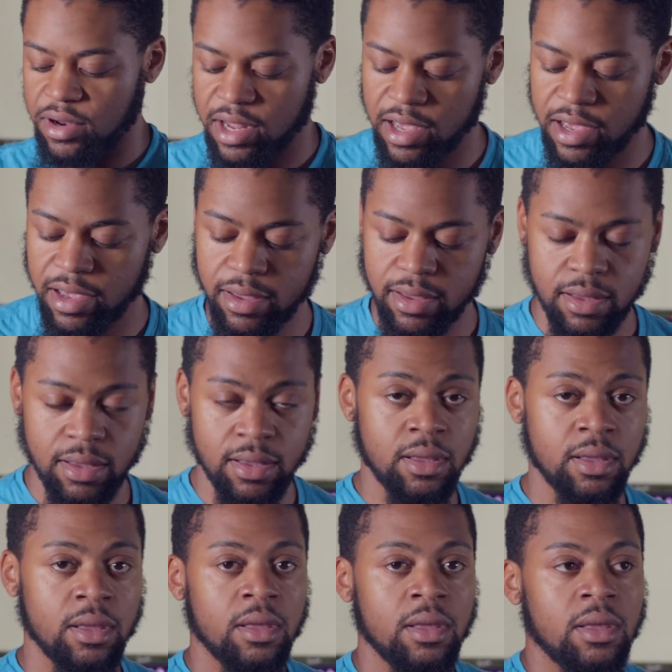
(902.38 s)
like
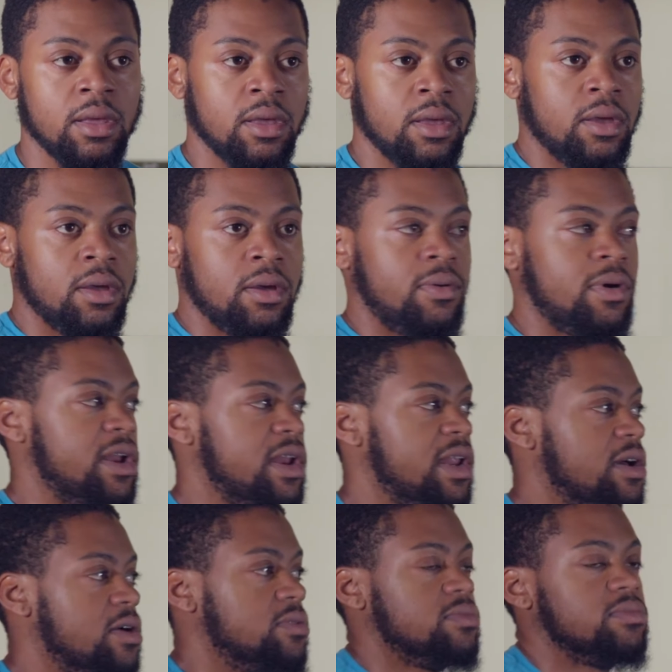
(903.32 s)
right
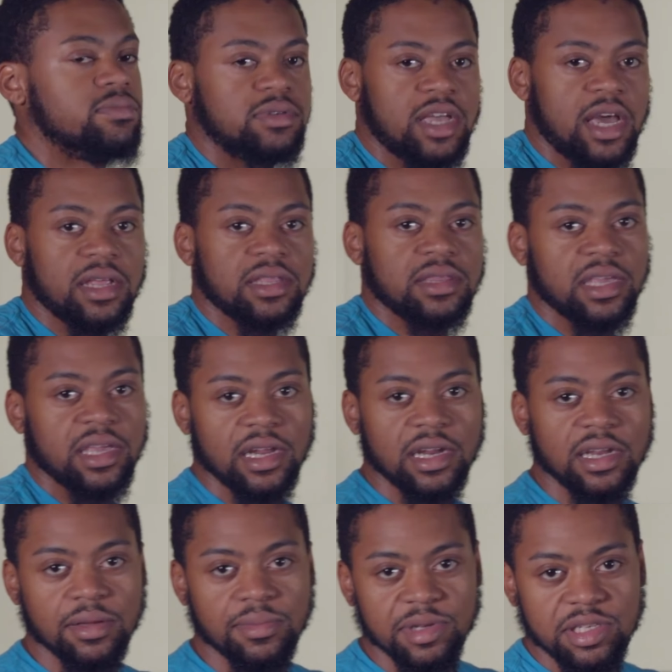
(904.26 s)
now, I'm kind of thinking a
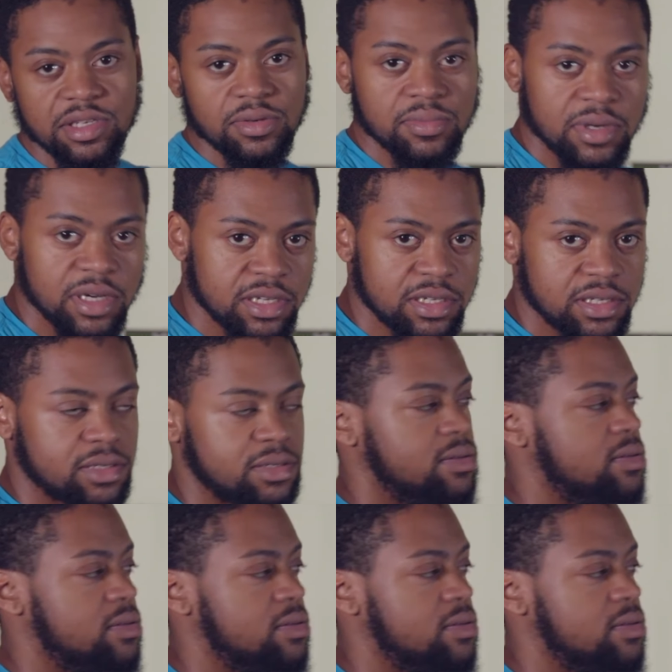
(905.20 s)
little bit too much.